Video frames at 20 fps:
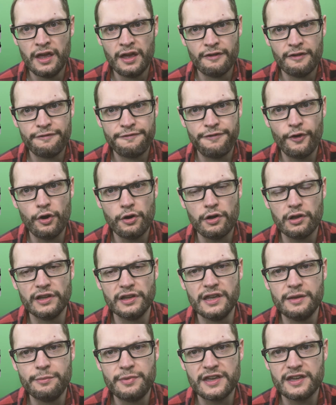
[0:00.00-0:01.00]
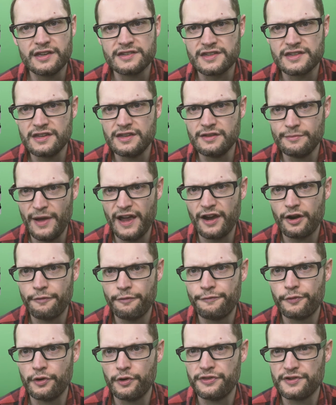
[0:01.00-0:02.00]
focally because Micro
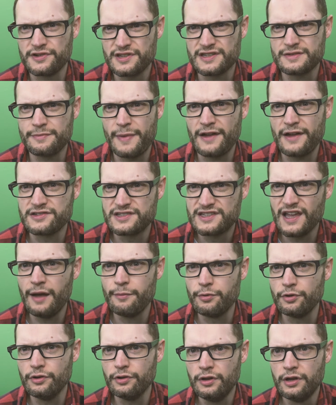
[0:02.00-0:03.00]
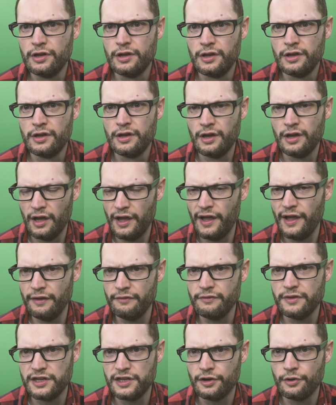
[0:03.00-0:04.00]
Four Thirds is about double
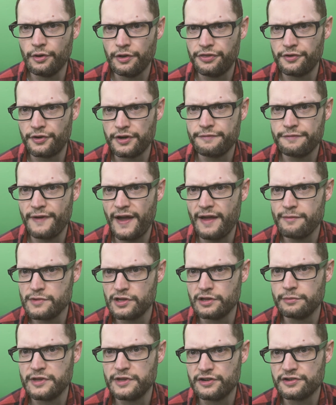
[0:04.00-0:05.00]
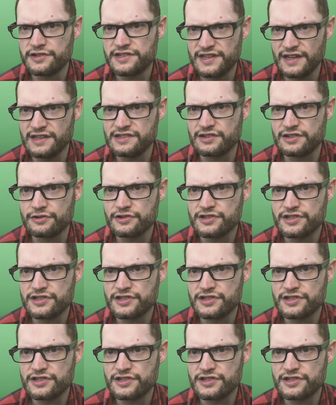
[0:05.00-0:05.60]
a 35mm sensor.